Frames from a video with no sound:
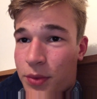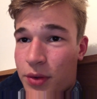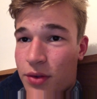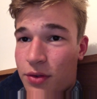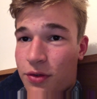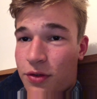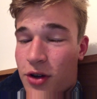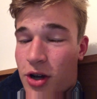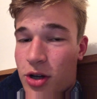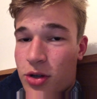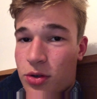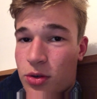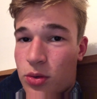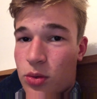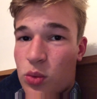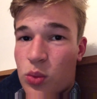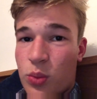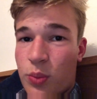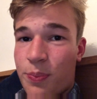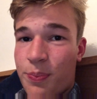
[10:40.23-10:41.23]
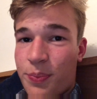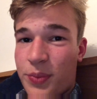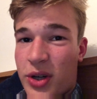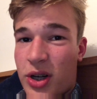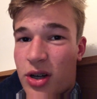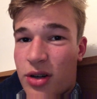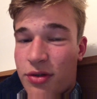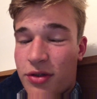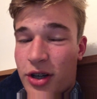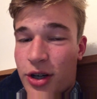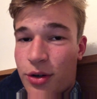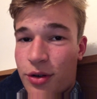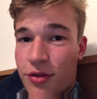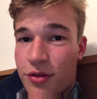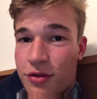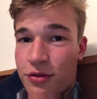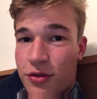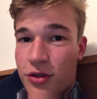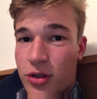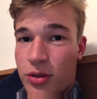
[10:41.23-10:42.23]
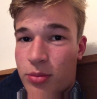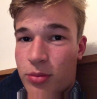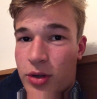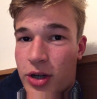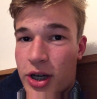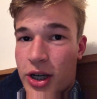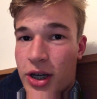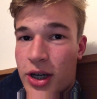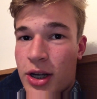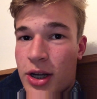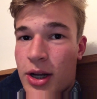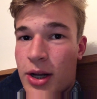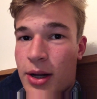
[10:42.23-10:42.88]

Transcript: final half hour of the film, where